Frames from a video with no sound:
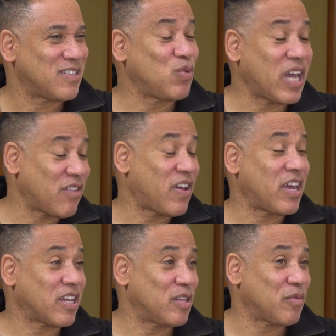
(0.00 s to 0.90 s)
We got to
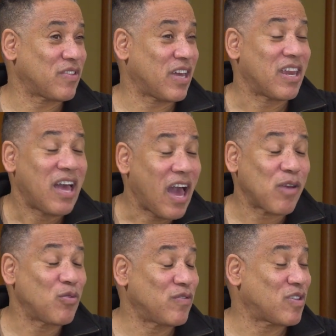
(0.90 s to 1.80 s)
find a clip of that. I
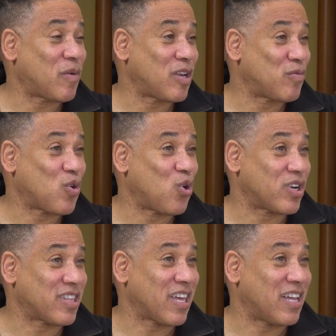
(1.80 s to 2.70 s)
don't know if somebody
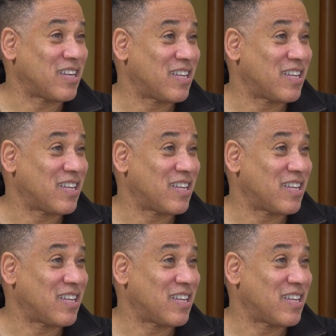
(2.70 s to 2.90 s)
recorded that.